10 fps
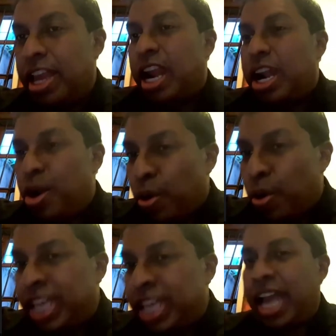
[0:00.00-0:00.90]

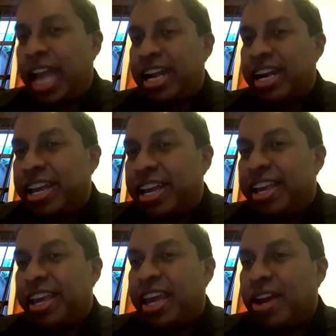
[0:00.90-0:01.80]
Knowing that,
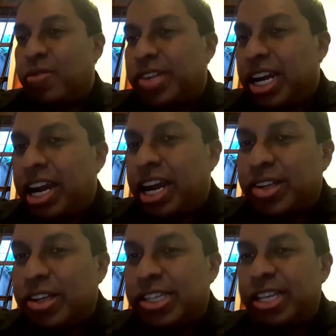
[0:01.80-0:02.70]
he goes and
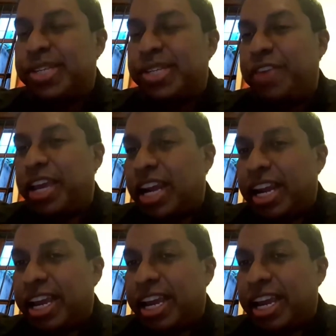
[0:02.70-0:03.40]
assaults him severely.